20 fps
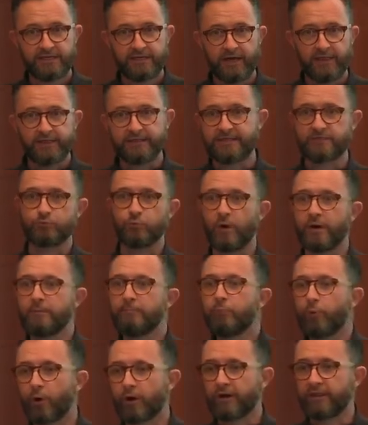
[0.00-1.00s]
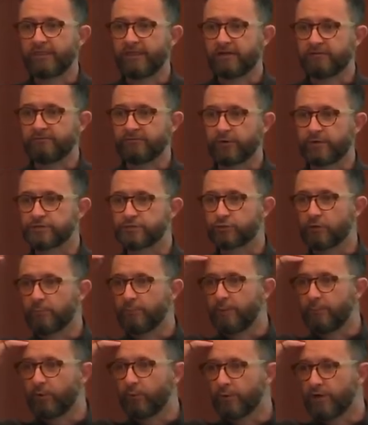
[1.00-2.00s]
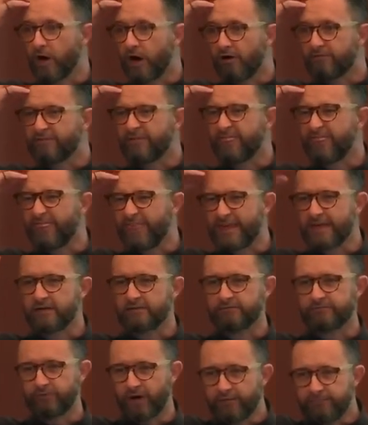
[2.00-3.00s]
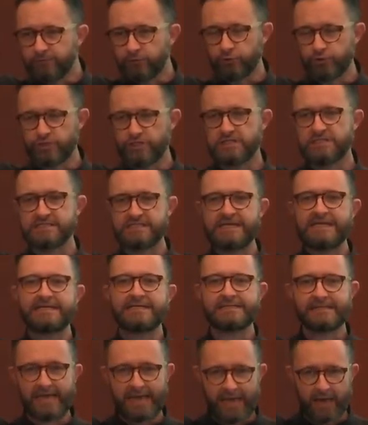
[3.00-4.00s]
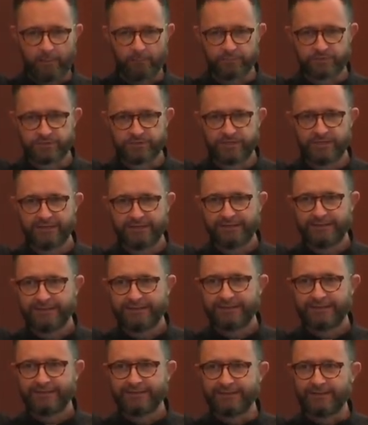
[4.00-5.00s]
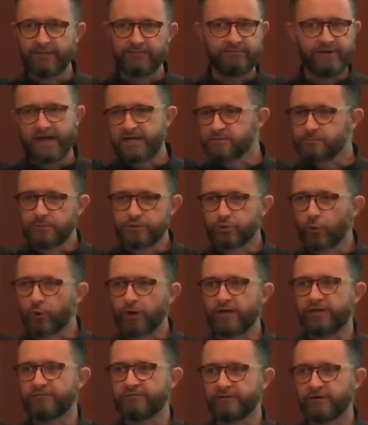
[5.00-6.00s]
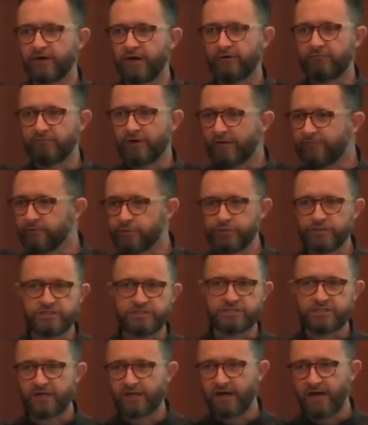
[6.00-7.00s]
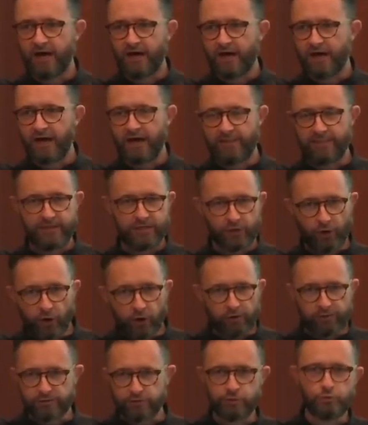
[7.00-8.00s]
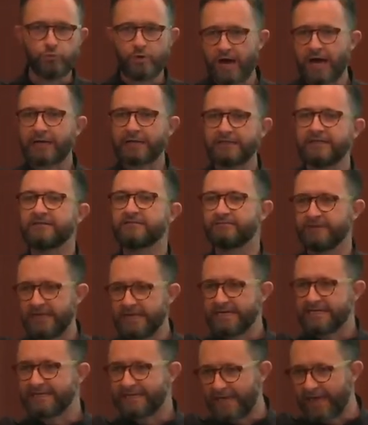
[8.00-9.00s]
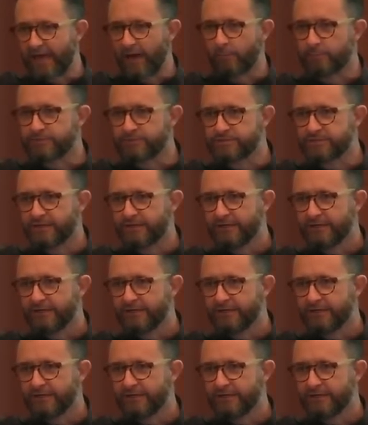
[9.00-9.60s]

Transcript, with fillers: I think that's one important thing for us to remember. We often think of refugees in camps the vast majority of, of refugees on the earth do not live in camps.